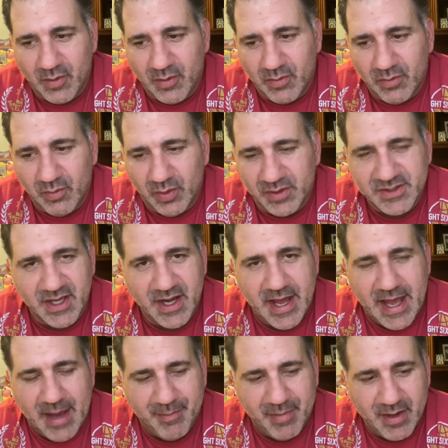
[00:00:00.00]
what's going to
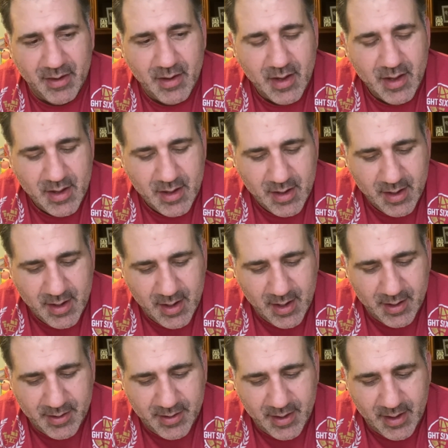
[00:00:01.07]
happen,
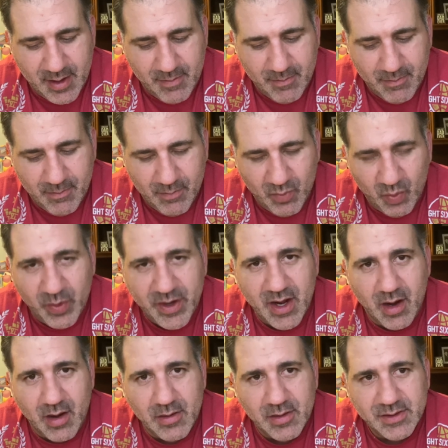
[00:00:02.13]
and we
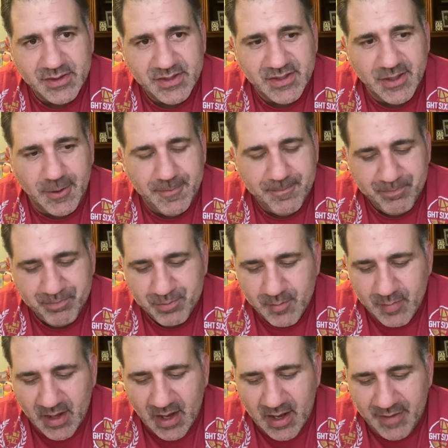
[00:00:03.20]
are. So
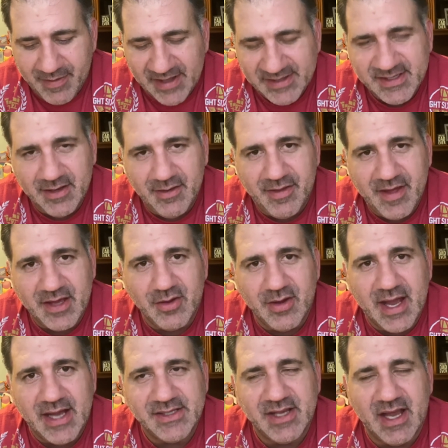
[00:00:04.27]
that's it. Thank you
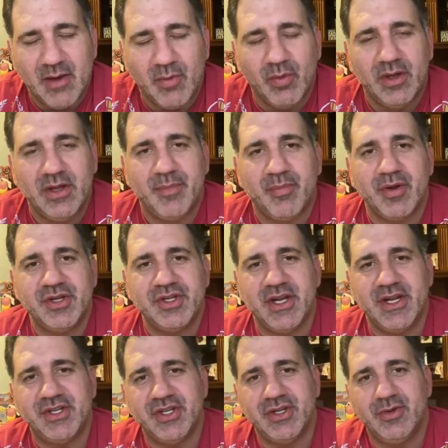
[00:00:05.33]
guys. I really
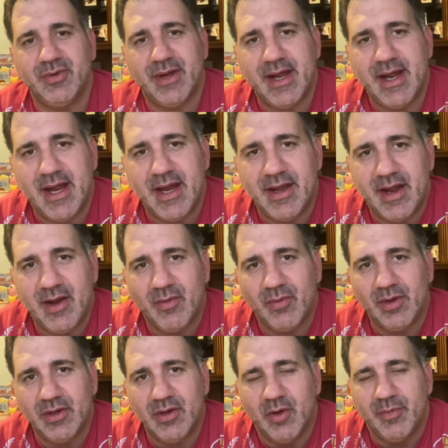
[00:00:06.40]
appreciate you, and I
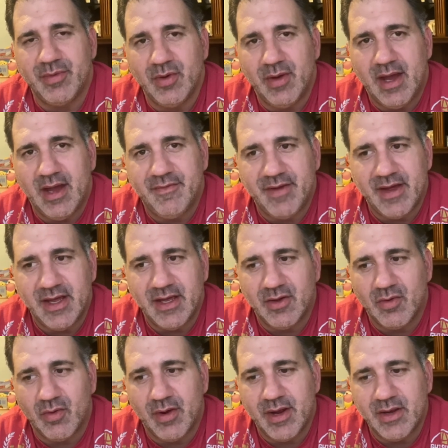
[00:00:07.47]
really hope you have a
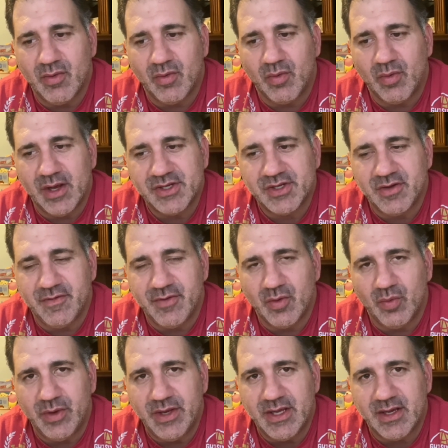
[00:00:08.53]
great rest of your
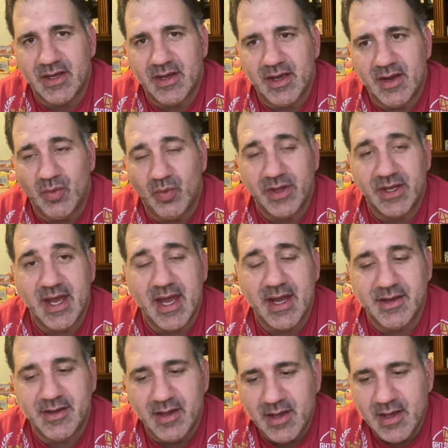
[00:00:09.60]
week and
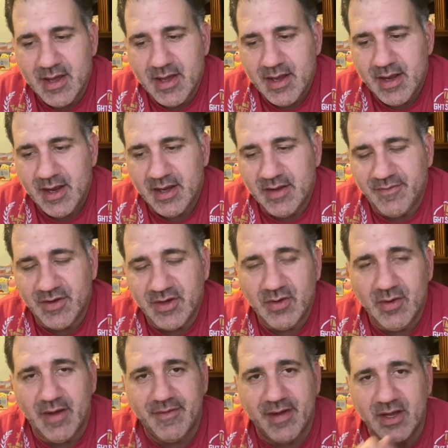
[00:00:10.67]
weekend. And if you do
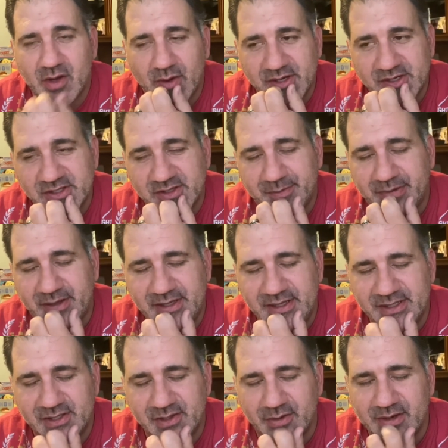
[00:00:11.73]
have any questions,
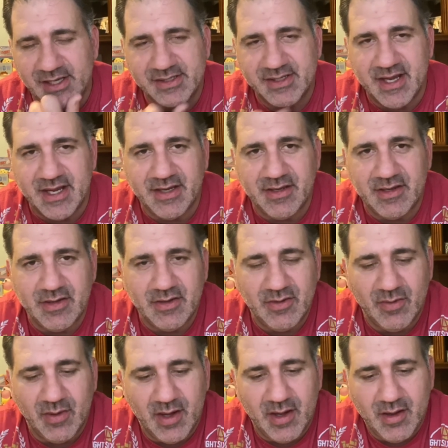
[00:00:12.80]
please don't hesitate
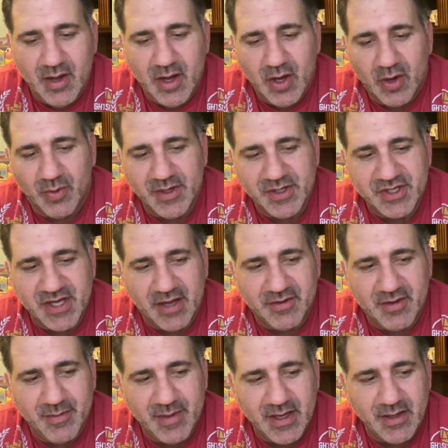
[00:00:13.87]
to reach out
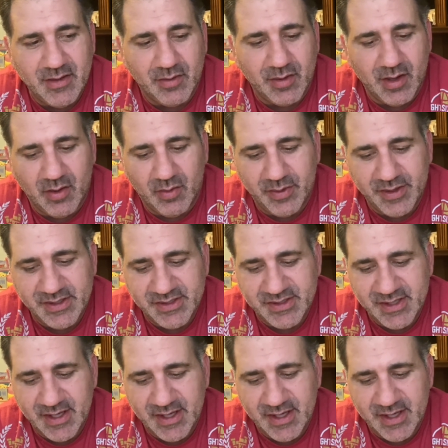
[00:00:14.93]
to me. You can always